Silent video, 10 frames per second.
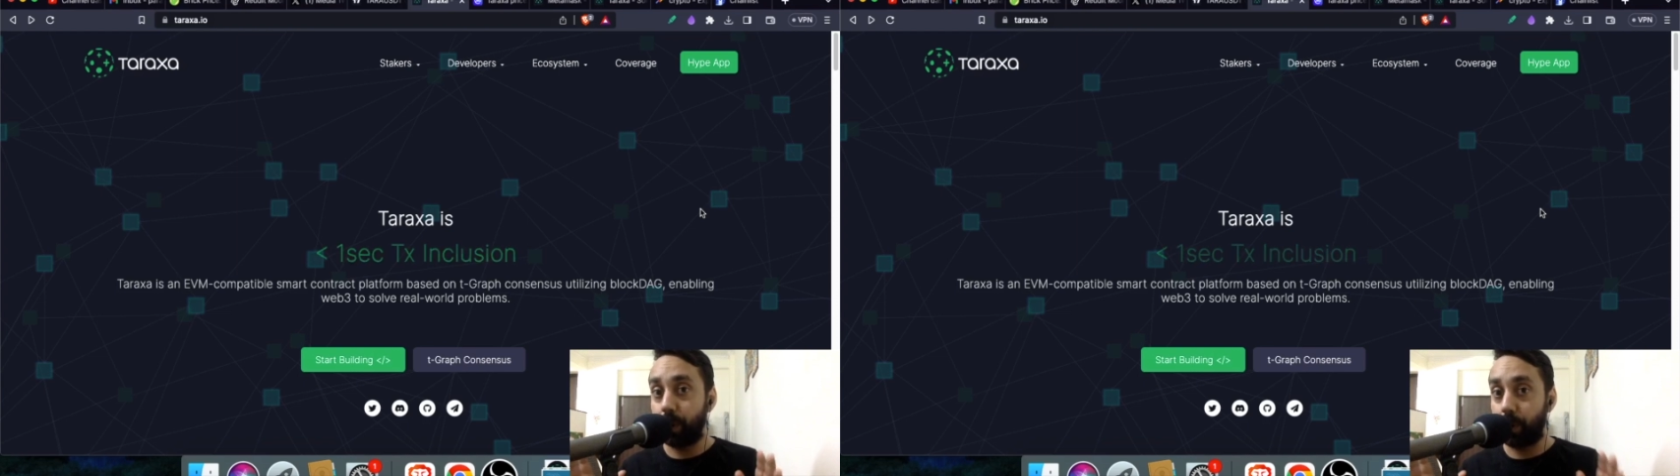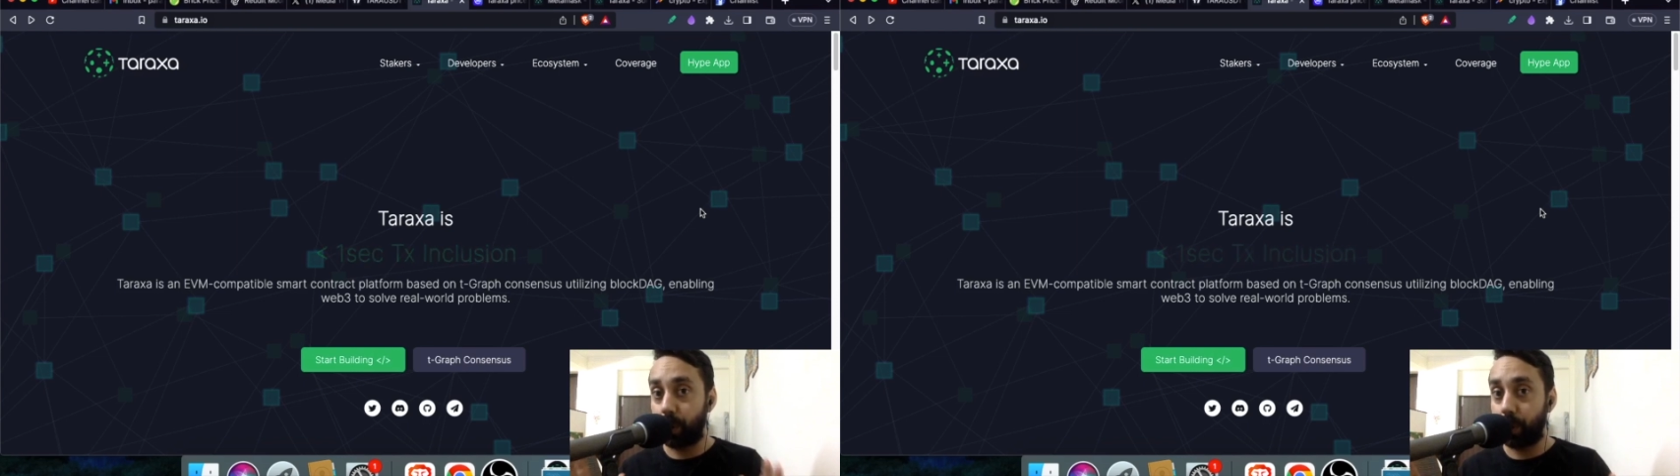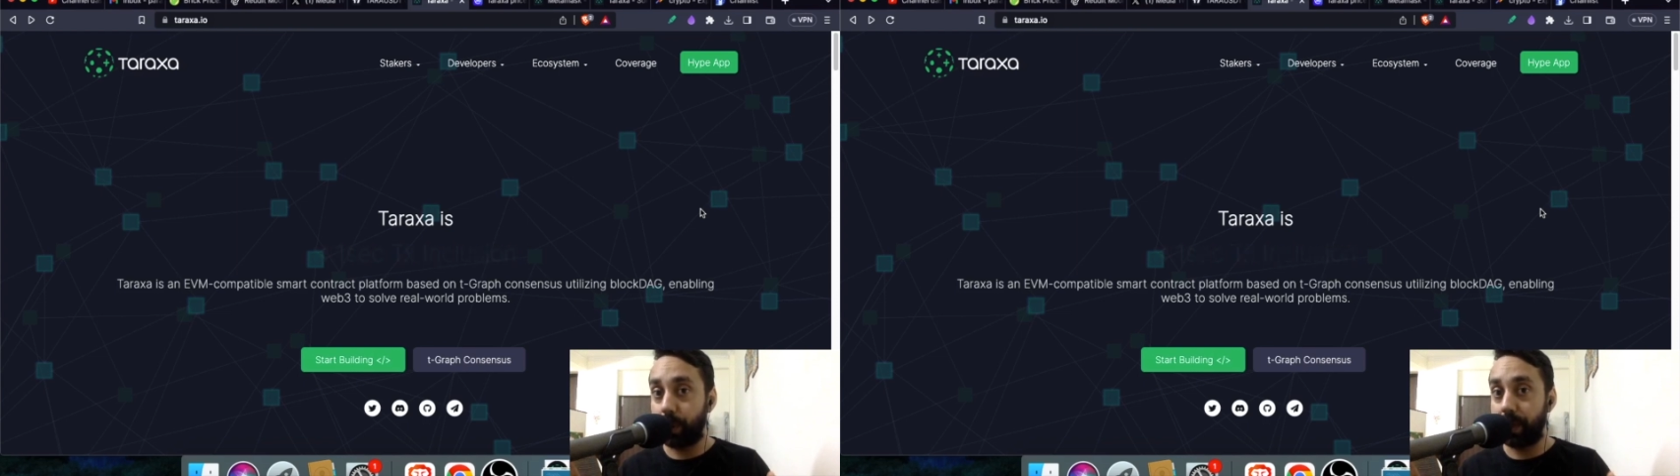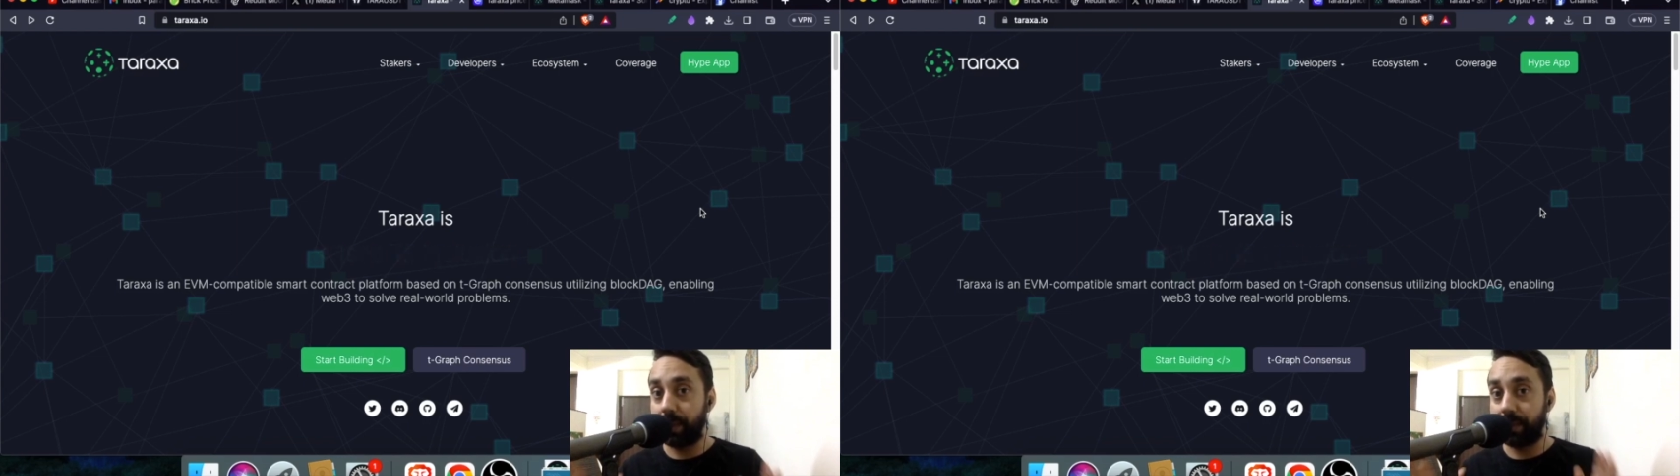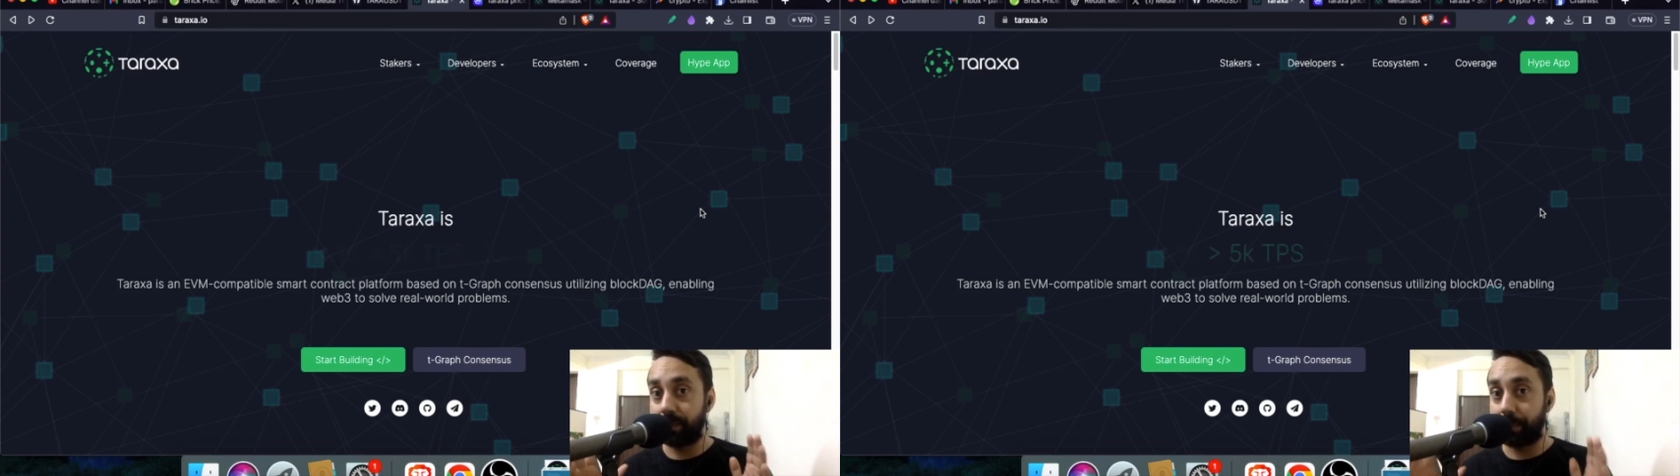grow
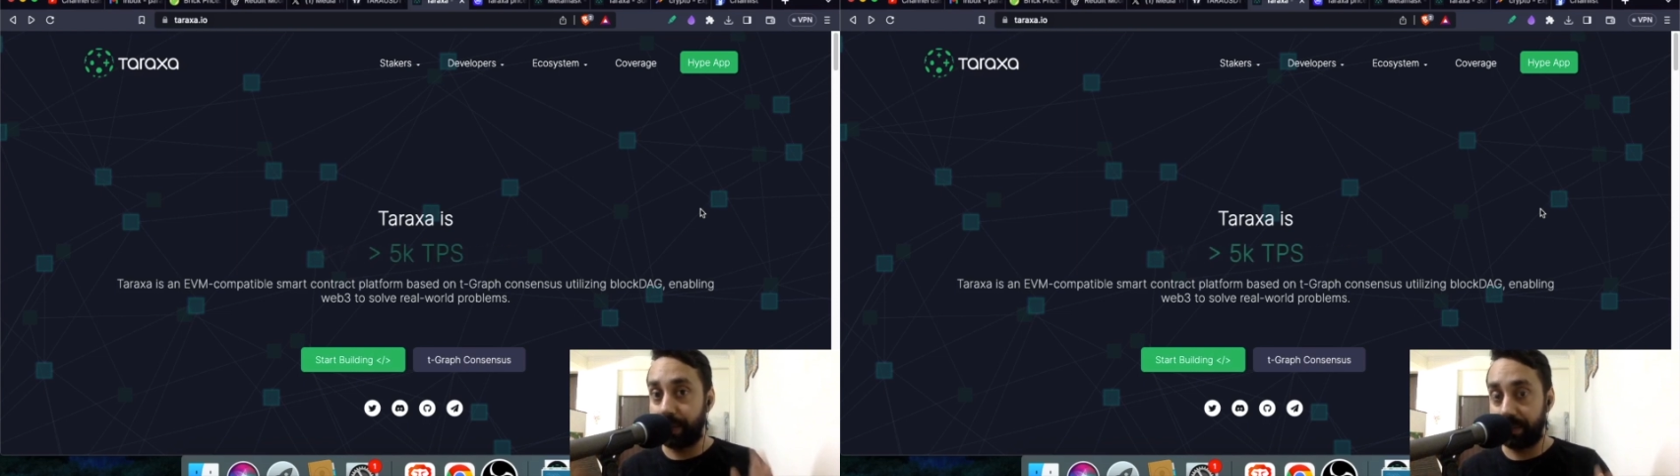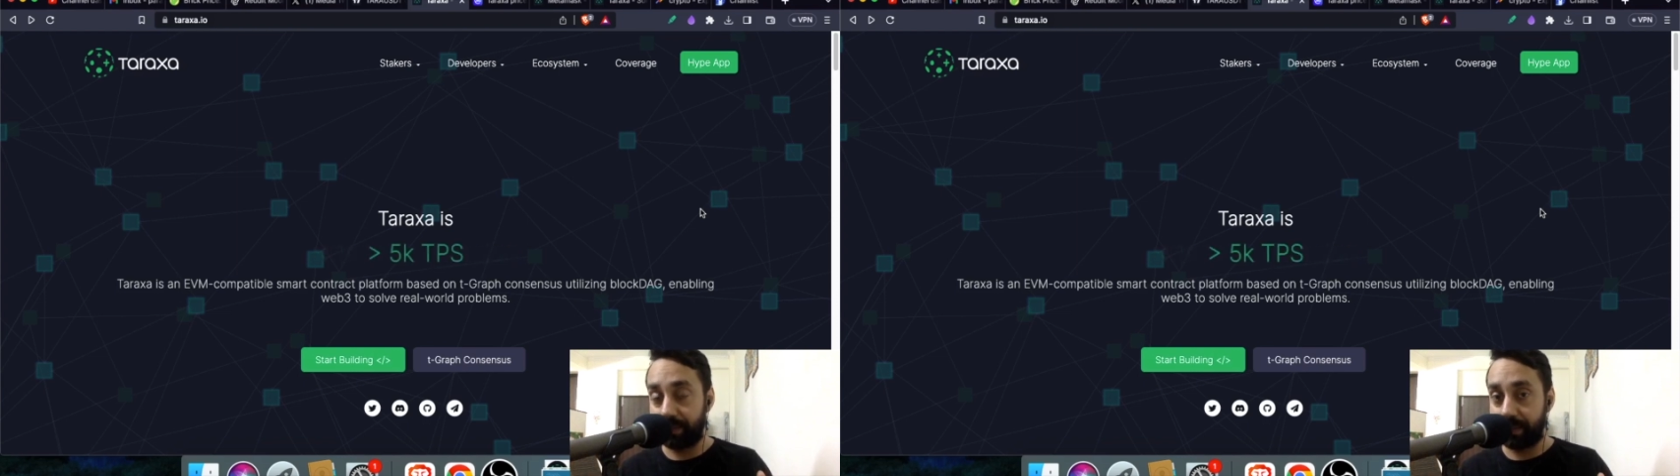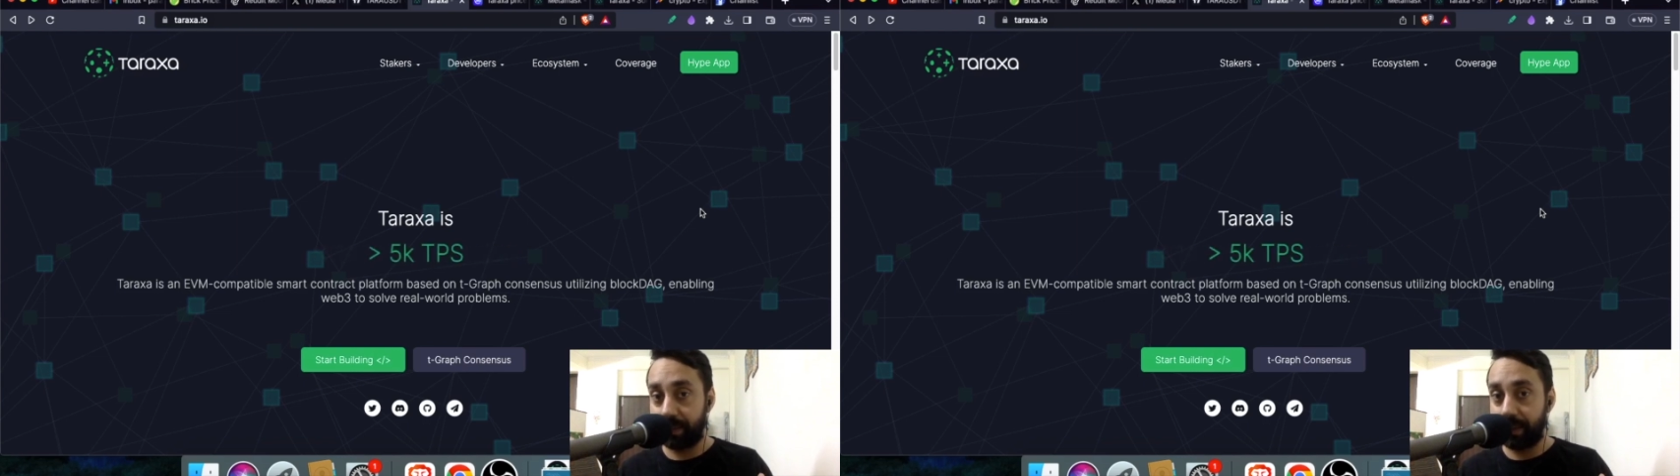in this space.